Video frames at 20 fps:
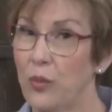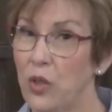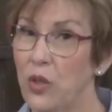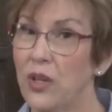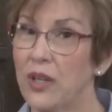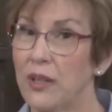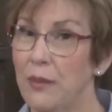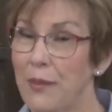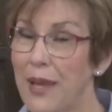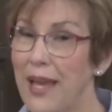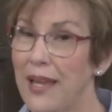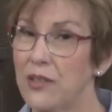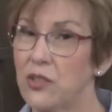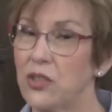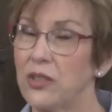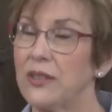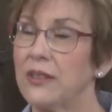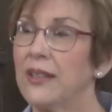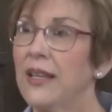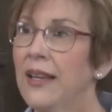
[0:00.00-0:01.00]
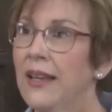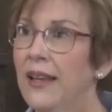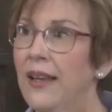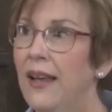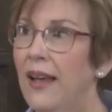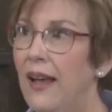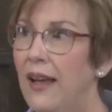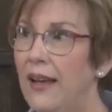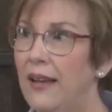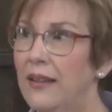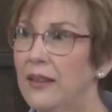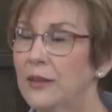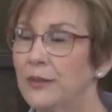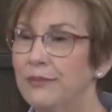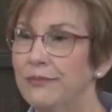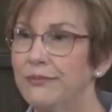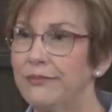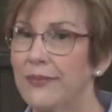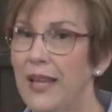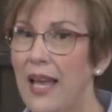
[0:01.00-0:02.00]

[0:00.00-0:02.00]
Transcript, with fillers: You can imagine um,